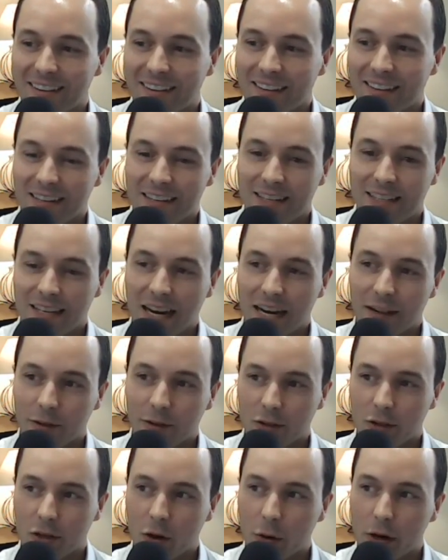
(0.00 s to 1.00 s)
he's saying
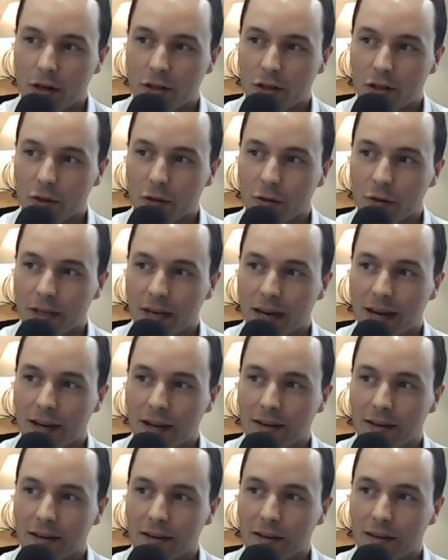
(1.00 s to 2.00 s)
there's no issue
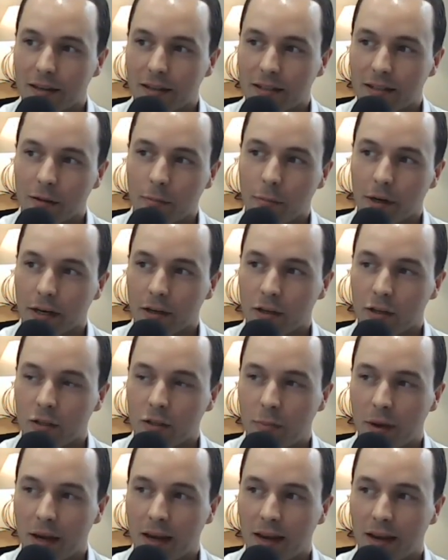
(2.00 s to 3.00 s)
yet. Somebody who's
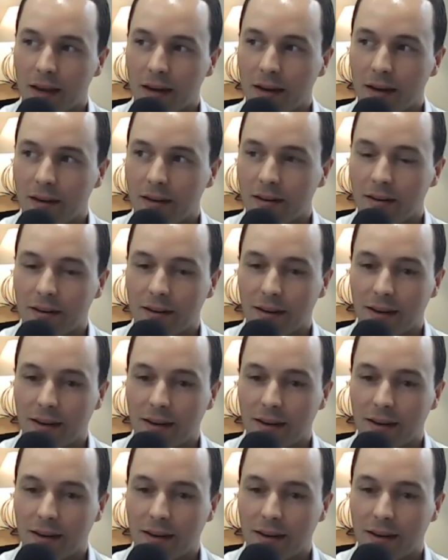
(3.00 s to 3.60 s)
been